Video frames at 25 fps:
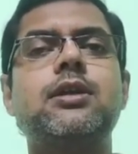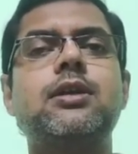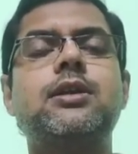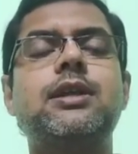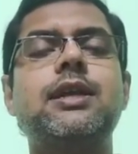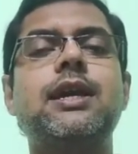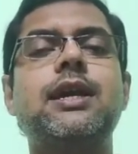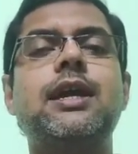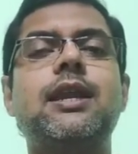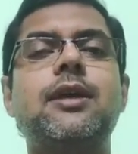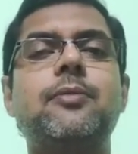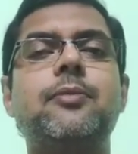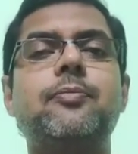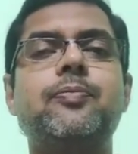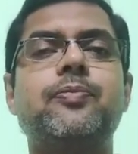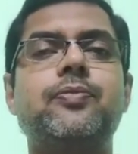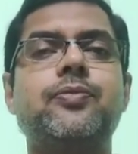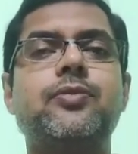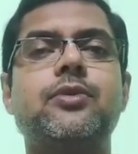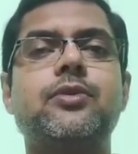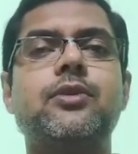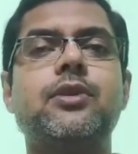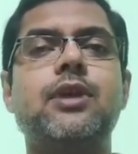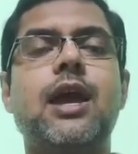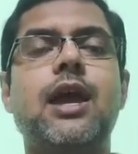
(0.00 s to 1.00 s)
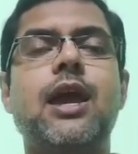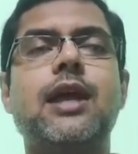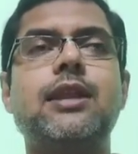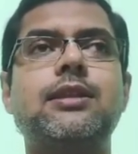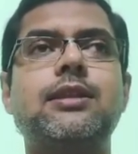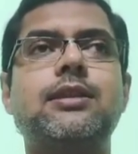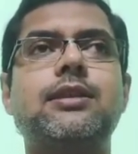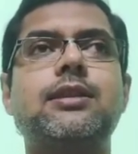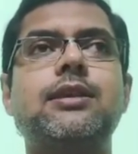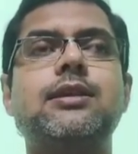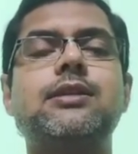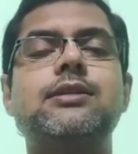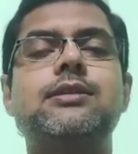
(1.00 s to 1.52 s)
TLM,
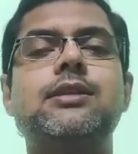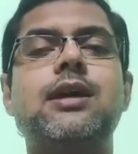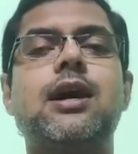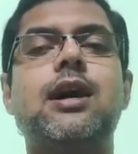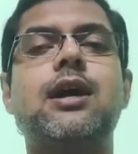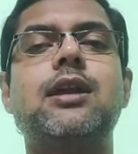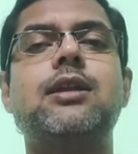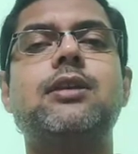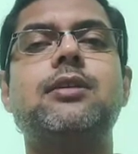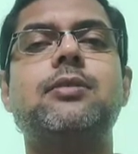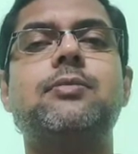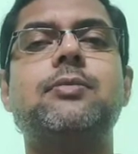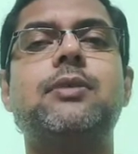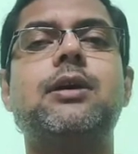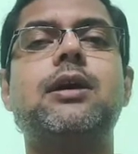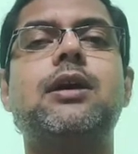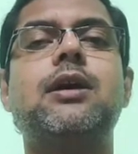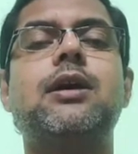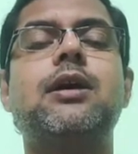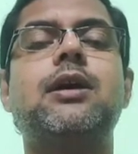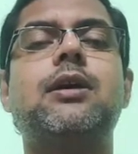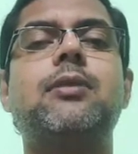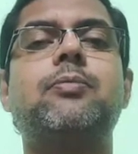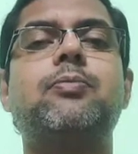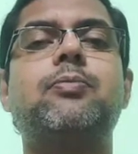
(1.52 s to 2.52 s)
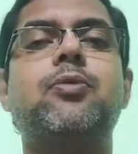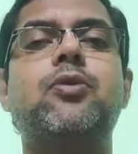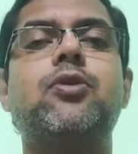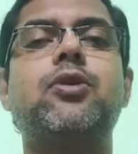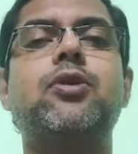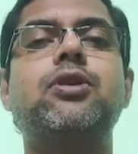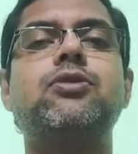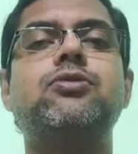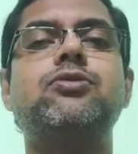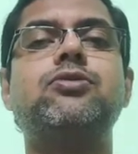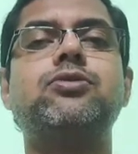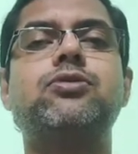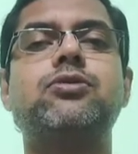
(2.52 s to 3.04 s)
and these are
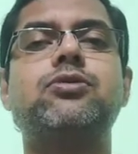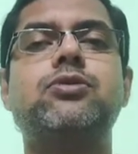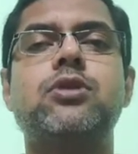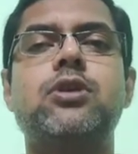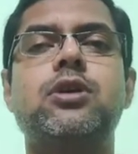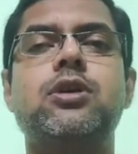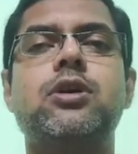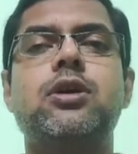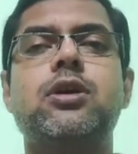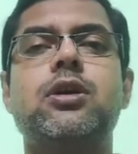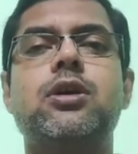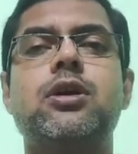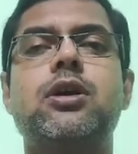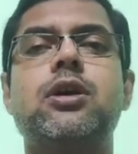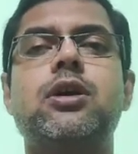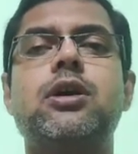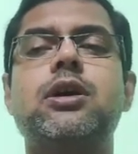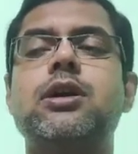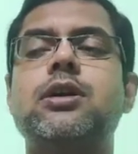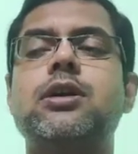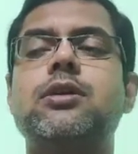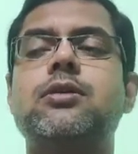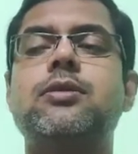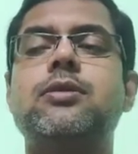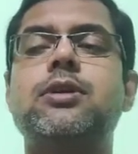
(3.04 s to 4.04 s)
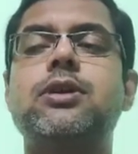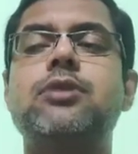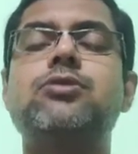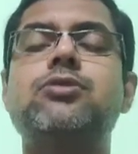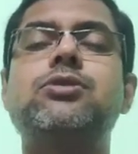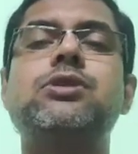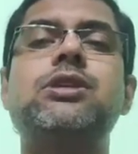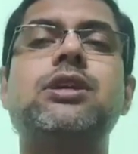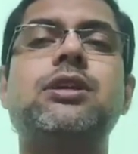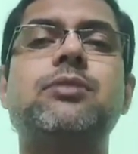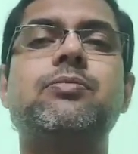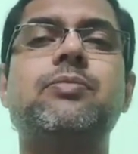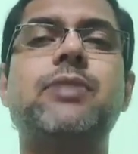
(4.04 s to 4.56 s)
produced
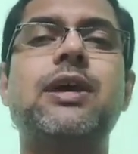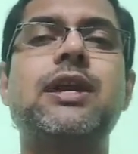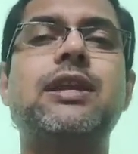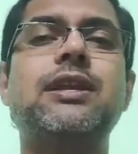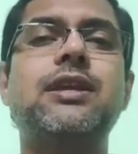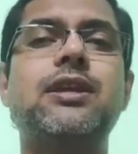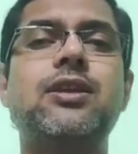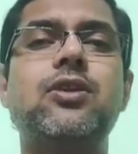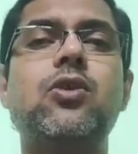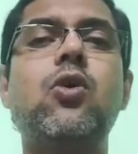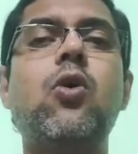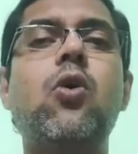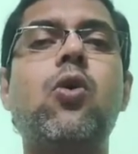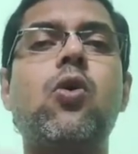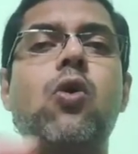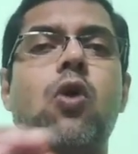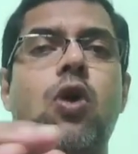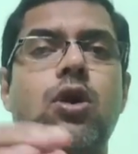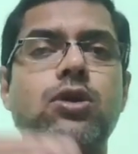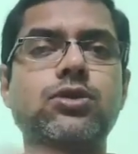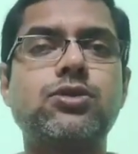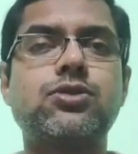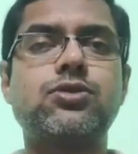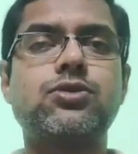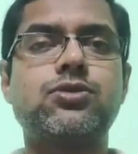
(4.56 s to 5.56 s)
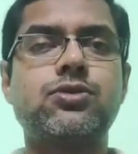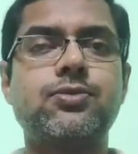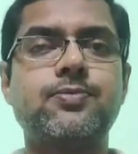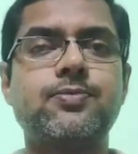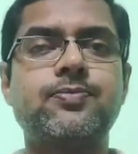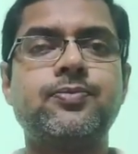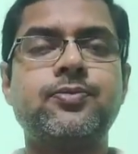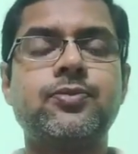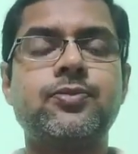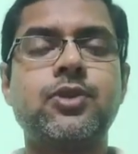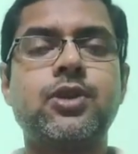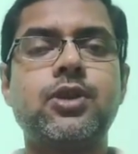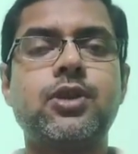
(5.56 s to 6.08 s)
using very low cost.
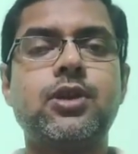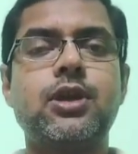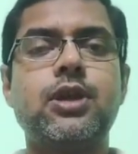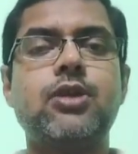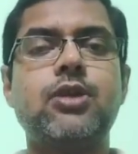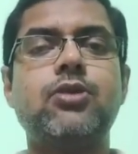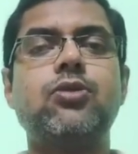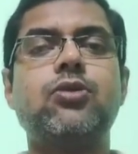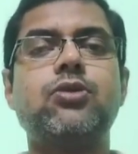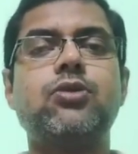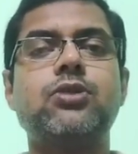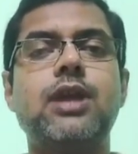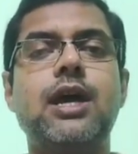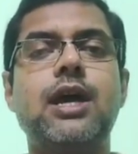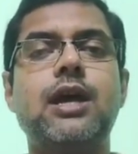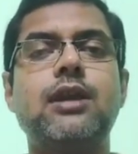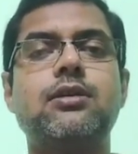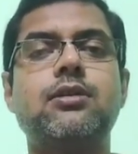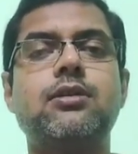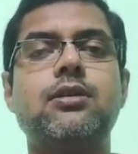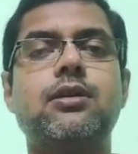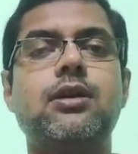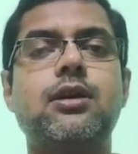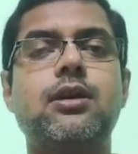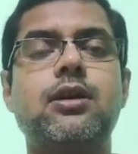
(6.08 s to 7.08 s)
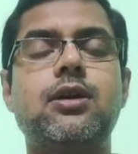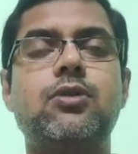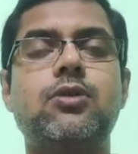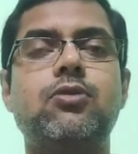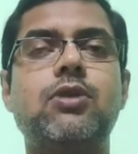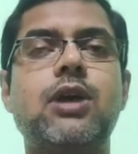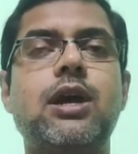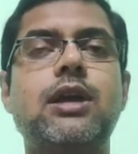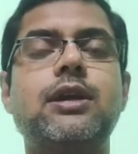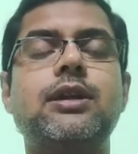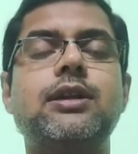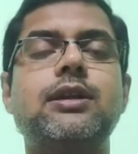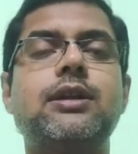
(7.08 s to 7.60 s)
You know that
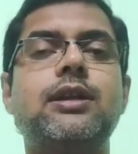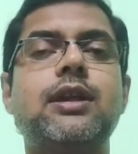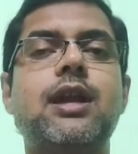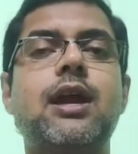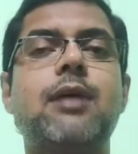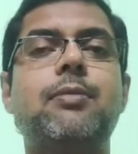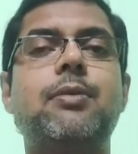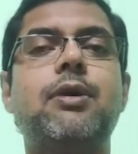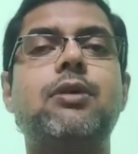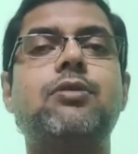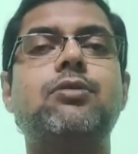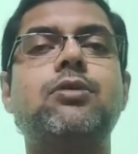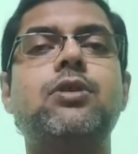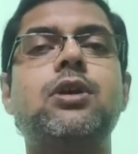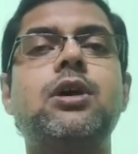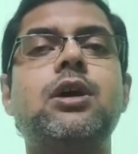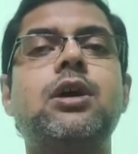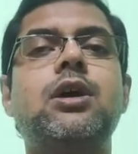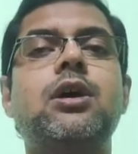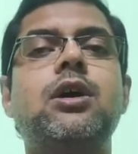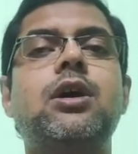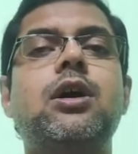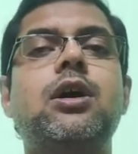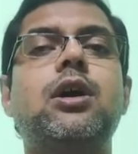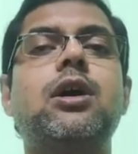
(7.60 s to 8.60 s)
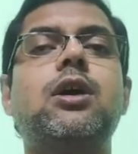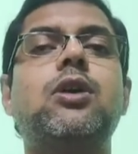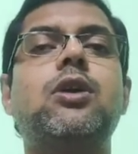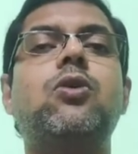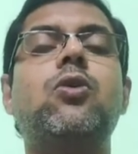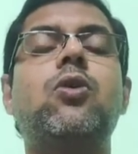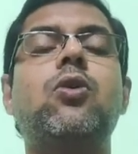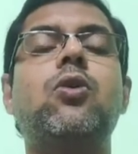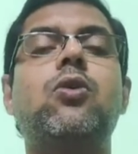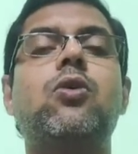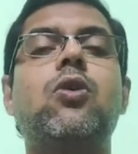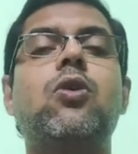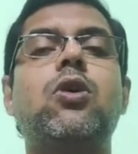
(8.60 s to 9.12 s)
we are reading about
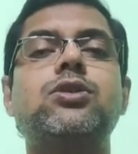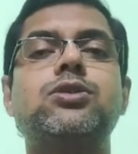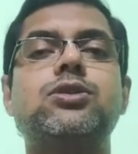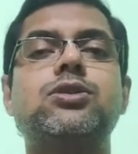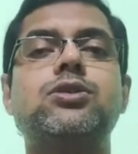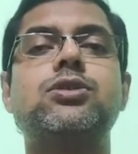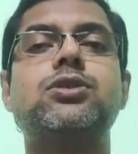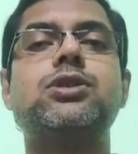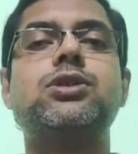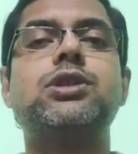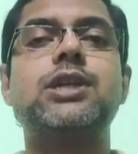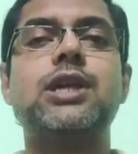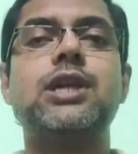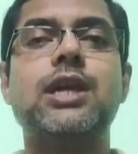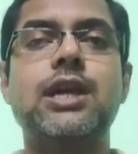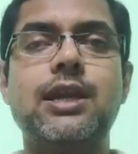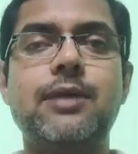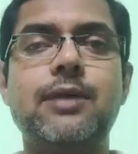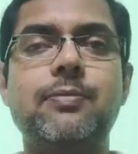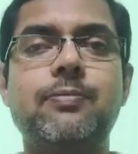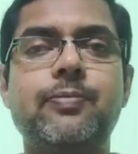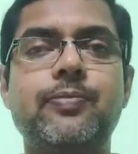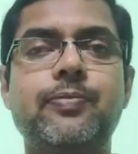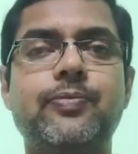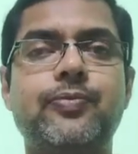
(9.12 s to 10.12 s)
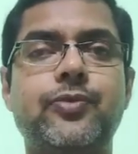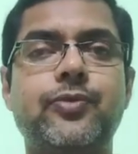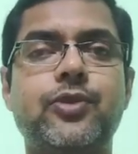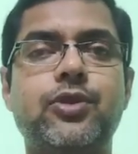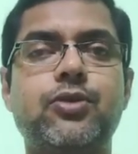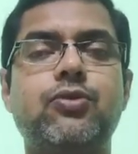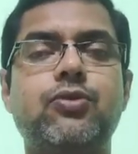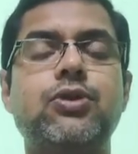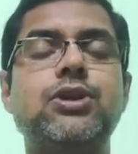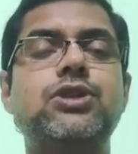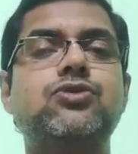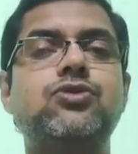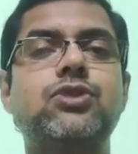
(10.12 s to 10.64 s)
low cost TLM,
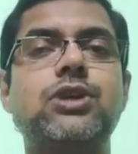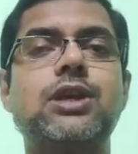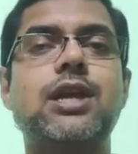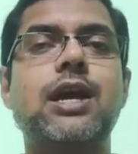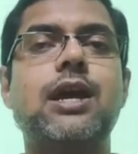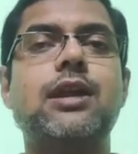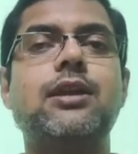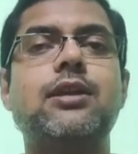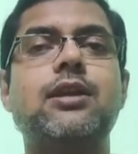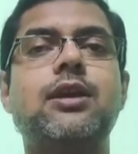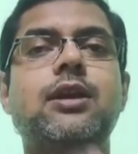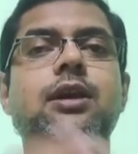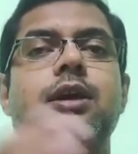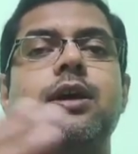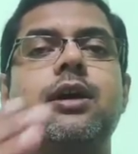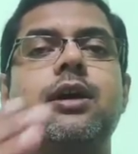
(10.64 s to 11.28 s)
which we can